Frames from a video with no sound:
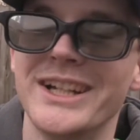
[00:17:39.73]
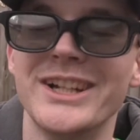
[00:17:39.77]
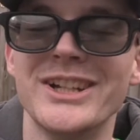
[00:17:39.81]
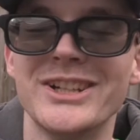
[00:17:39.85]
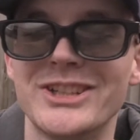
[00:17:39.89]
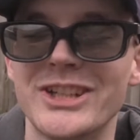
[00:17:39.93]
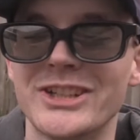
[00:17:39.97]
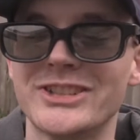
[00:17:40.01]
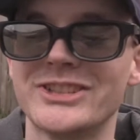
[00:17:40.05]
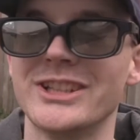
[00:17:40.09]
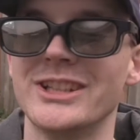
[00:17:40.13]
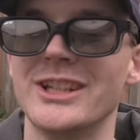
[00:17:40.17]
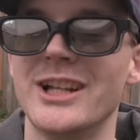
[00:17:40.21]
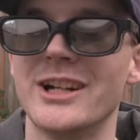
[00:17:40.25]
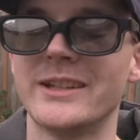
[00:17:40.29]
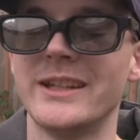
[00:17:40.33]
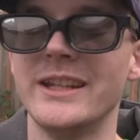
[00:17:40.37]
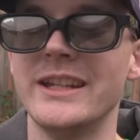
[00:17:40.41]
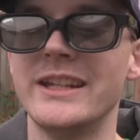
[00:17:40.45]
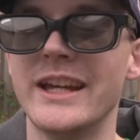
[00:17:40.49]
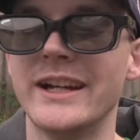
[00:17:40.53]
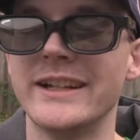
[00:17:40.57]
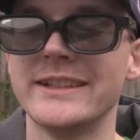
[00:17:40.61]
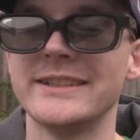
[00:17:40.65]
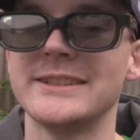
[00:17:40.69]
Just a
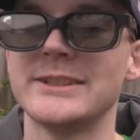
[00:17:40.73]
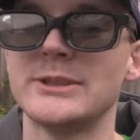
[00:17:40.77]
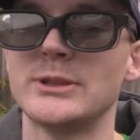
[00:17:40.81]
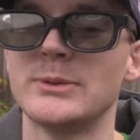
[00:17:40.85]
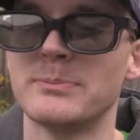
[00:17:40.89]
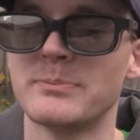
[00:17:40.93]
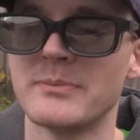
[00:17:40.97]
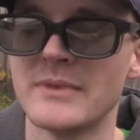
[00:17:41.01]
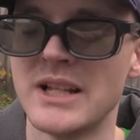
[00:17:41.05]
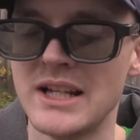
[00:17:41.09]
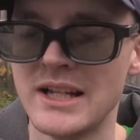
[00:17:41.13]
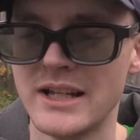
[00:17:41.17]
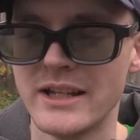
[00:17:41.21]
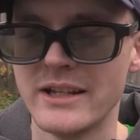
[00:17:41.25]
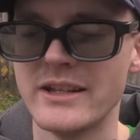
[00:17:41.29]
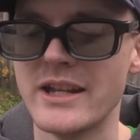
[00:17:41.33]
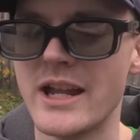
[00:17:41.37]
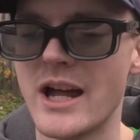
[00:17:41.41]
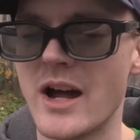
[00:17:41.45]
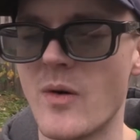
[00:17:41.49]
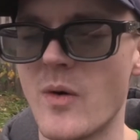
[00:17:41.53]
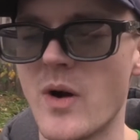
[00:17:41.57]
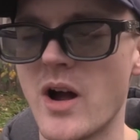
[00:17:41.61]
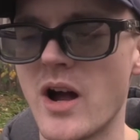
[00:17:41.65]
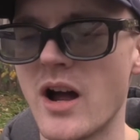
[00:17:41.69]
lucky guess.
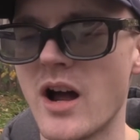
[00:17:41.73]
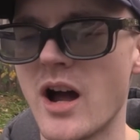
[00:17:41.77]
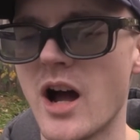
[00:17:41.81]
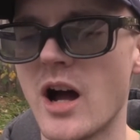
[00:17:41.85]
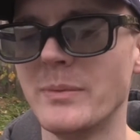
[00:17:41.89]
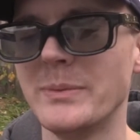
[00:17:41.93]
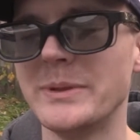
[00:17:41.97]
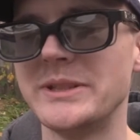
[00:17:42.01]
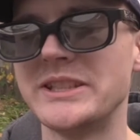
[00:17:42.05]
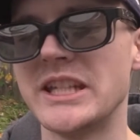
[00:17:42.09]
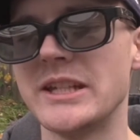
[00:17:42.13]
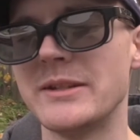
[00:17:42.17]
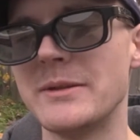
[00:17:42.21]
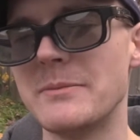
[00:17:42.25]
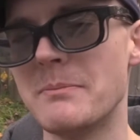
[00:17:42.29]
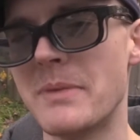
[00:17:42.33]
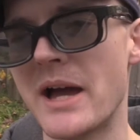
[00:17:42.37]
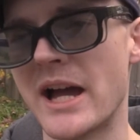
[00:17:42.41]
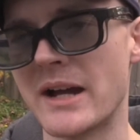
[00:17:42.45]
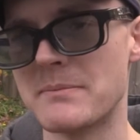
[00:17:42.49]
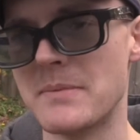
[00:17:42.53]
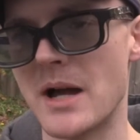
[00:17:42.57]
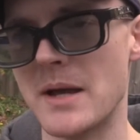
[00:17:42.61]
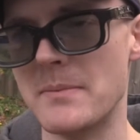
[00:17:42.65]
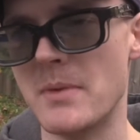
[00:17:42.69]
Now uh, I'll be taking
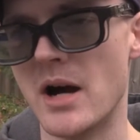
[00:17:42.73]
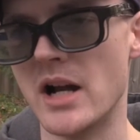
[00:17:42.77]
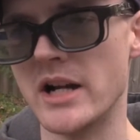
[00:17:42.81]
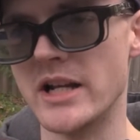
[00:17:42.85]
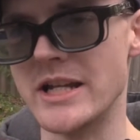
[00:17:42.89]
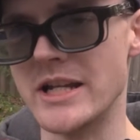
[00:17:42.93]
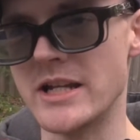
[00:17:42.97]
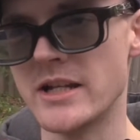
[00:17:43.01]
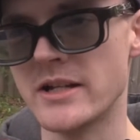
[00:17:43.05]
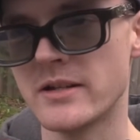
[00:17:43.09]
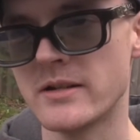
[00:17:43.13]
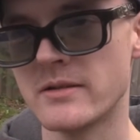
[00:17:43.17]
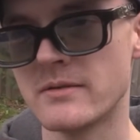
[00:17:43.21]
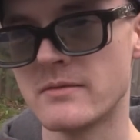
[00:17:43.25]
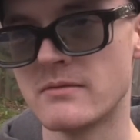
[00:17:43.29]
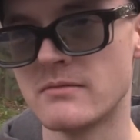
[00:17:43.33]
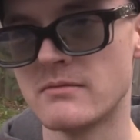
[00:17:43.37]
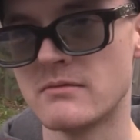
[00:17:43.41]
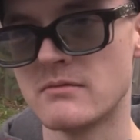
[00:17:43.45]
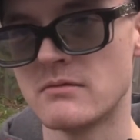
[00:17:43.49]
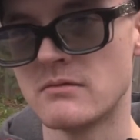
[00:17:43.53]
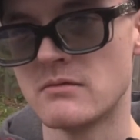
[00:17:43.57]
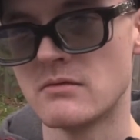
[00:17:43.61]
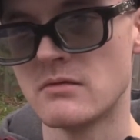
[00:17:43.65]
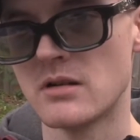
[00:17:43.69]
back my money,
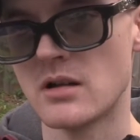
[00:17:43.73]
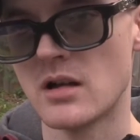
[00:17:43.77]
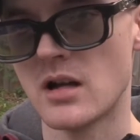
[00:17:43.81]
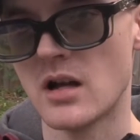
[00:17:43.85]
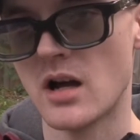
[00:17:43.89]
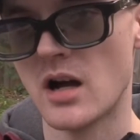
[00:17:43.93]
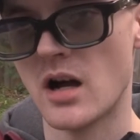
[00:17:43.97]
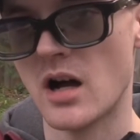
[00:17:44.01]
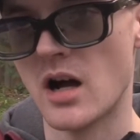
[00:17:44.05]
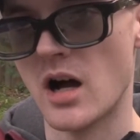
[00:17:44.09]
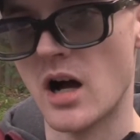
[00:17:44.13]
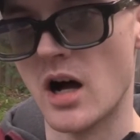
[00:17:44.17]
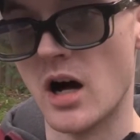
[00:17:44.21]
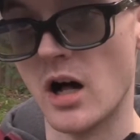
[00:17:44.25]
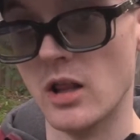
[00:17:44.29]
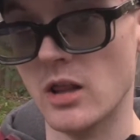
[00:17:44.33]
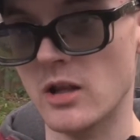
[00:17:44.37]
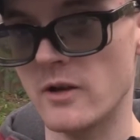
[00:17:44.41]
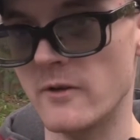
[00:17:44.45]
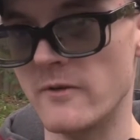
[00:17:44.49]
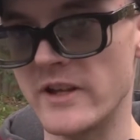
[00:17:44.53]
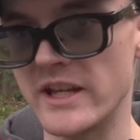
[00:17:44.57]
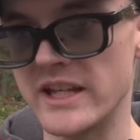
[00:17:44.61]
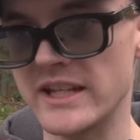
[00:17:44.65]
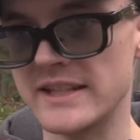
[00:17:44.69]
all
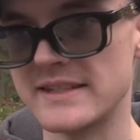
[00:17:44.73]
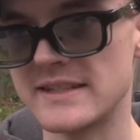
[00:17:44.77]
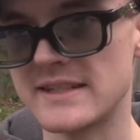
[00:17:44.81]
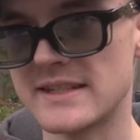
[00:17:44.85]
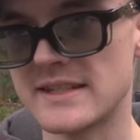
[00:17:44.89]
of it.